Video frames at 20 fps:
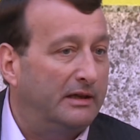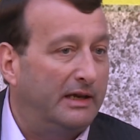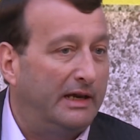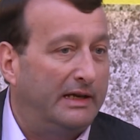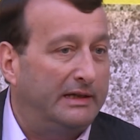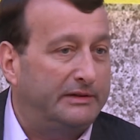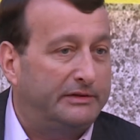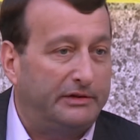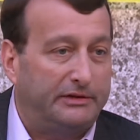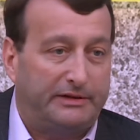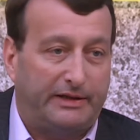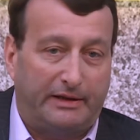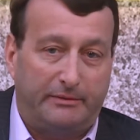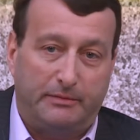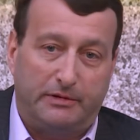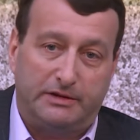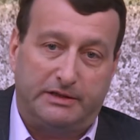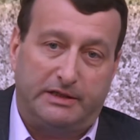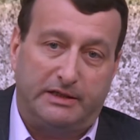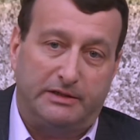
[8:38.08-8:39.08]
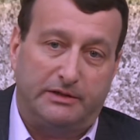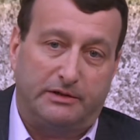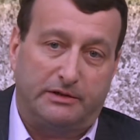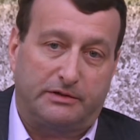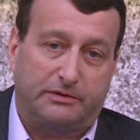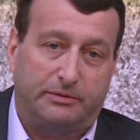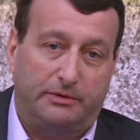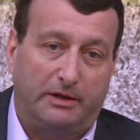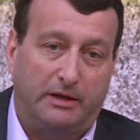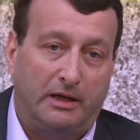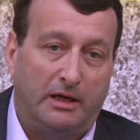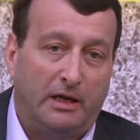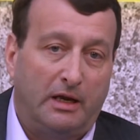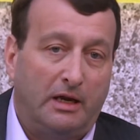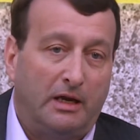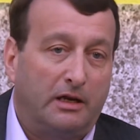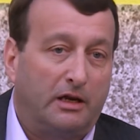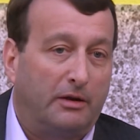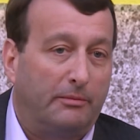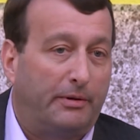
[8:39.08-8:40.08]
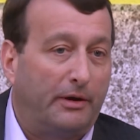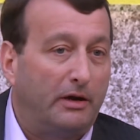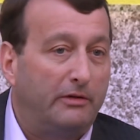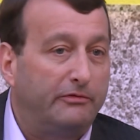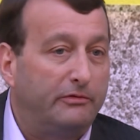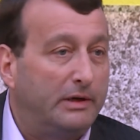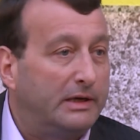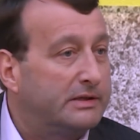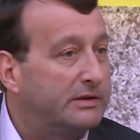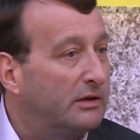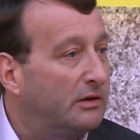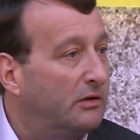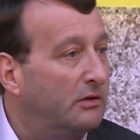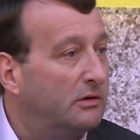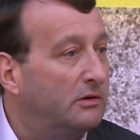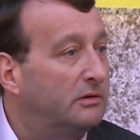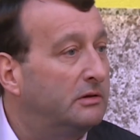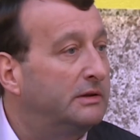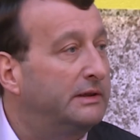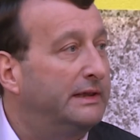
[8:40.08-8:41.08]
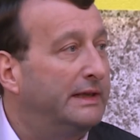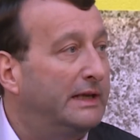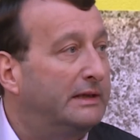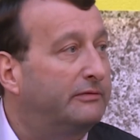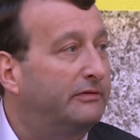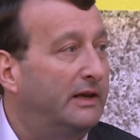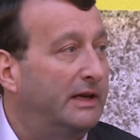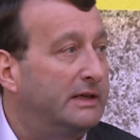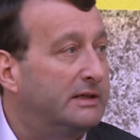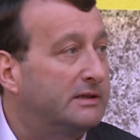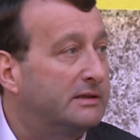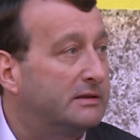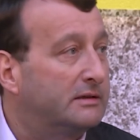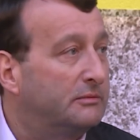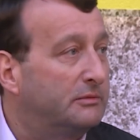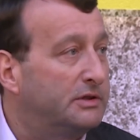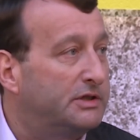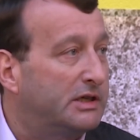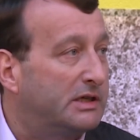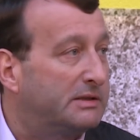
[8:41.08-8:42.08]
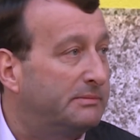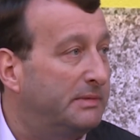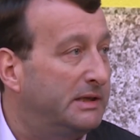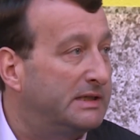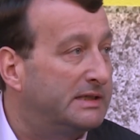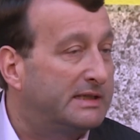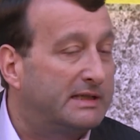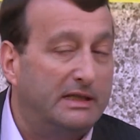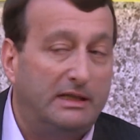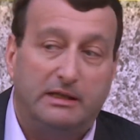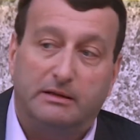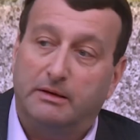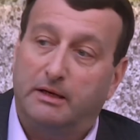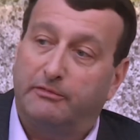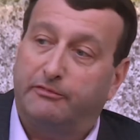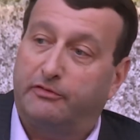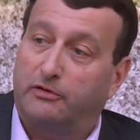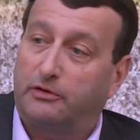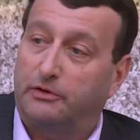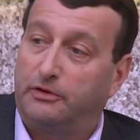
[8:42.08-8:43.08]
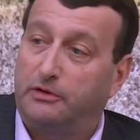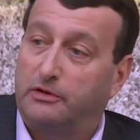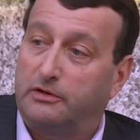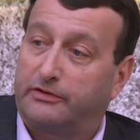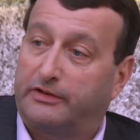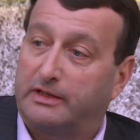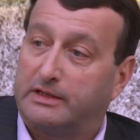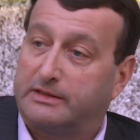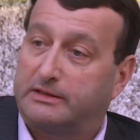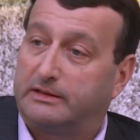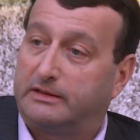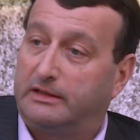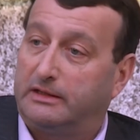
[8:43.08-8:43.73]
entertainment industry. A couple of weeks ago, Netflix, which has been seen for years as